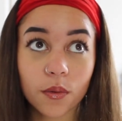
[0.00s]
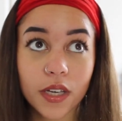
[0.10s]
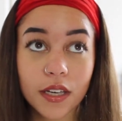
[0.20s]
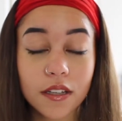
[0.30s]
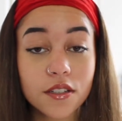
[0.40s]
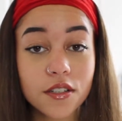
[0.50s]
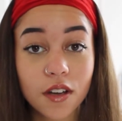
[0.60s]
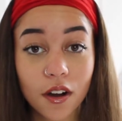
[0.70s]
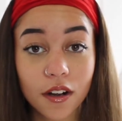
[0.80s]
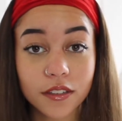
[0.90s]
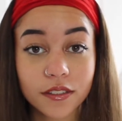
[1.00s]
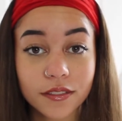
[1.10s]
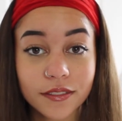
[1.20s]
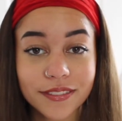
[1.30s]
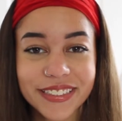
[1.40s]
English is hard.
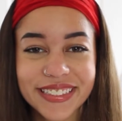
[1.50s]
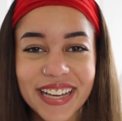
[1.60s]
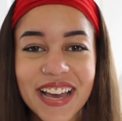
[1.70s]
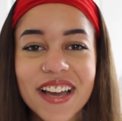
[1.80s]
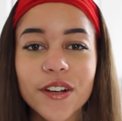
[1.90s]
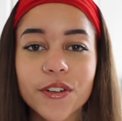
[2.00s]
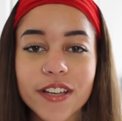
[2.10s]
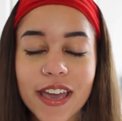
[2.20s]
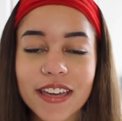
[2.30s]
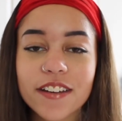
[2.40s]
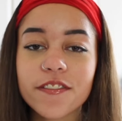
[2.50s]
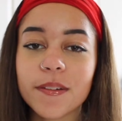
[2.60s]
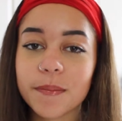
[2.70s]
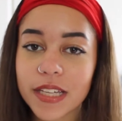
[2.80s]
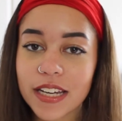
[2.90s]
Creative
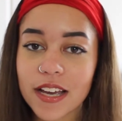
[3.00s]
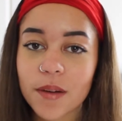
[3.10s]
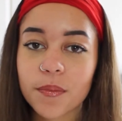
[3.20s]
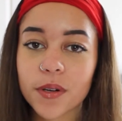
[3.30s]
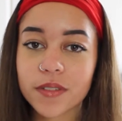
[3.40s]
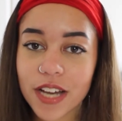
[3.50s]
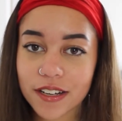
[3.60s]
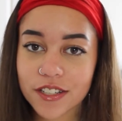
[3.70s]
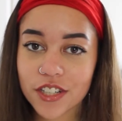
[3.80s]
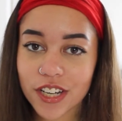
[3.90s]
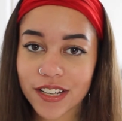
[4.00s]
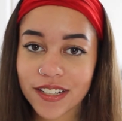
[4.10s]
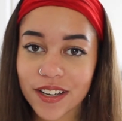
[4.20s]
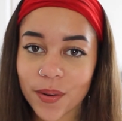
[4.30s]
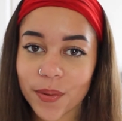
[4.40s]
media
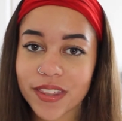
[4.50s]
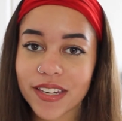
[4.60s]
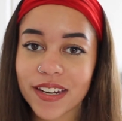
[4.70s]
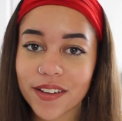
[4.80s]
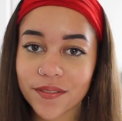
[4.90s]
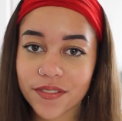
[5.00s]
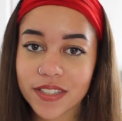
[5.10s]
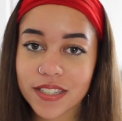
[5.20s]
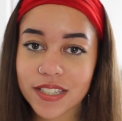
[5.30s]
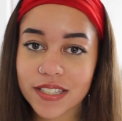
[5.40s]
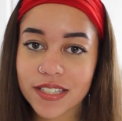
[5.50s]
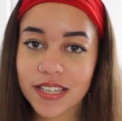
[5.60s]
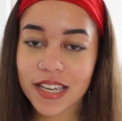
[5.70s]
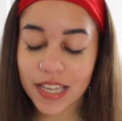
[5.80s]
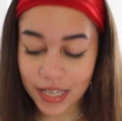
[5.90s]
production with an emphasis
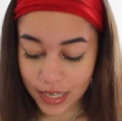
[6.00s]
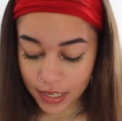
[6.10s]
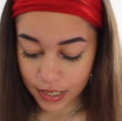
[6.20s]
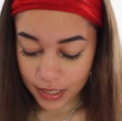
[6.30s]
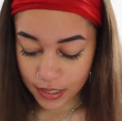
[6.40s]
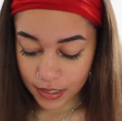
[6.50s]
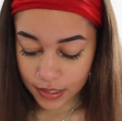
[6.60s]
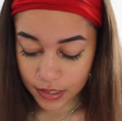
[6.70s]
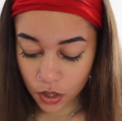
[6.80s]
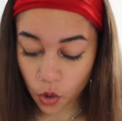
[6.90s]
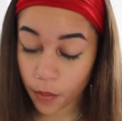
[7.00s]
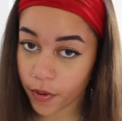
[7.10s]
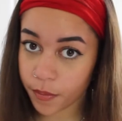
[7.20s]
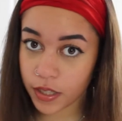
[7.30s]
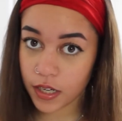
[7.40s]
in
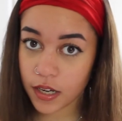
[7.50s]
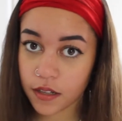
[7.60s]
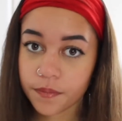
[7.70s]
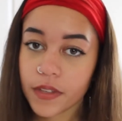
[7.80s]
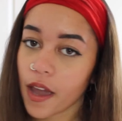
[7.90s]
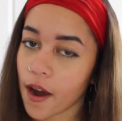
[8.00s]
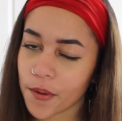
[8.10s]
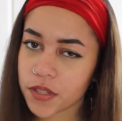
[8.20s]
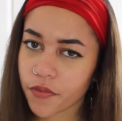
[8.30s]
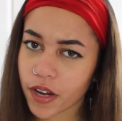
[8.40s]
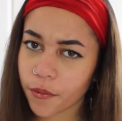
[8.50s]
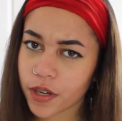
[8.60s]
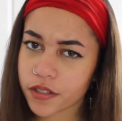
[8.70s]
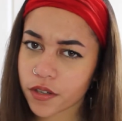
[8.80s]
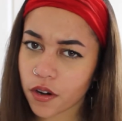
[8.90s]
corporate media. I always forget what
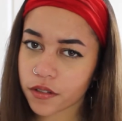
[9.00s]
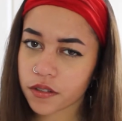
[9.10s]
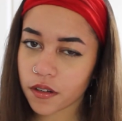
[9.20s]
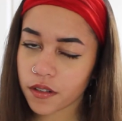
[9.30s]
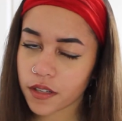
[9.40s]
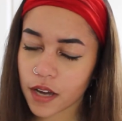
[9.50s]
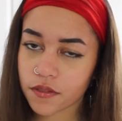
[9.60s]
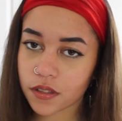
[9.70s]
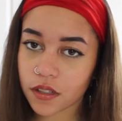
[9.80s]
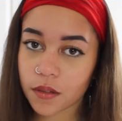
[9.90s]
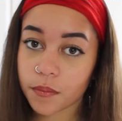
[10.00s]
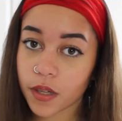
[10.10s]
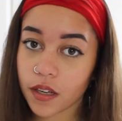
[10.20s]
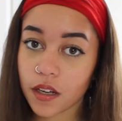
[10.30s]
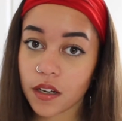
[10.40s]
it's called, so I have to look,
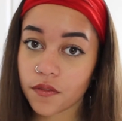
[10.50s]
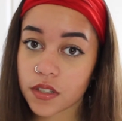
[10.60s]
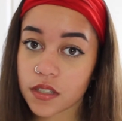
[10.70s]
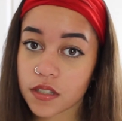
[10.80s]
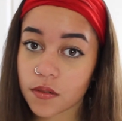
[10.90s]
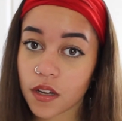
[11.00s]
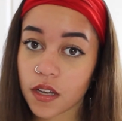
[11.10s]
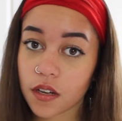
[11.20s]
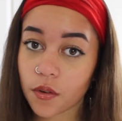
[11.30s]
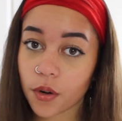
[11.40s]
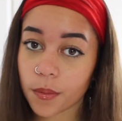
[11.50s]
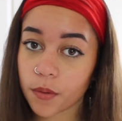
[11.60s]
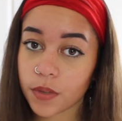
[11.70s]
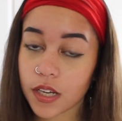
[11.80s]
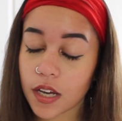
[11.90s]
but an emphasis in corporate
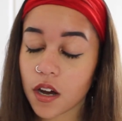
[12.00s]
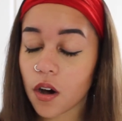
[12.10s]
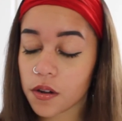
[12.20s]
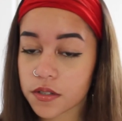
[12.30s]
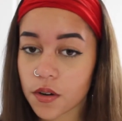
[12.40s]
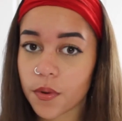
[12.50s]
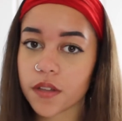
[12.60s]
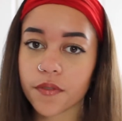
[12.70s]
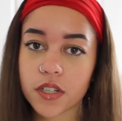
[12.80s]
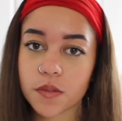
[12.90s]
media, also with a French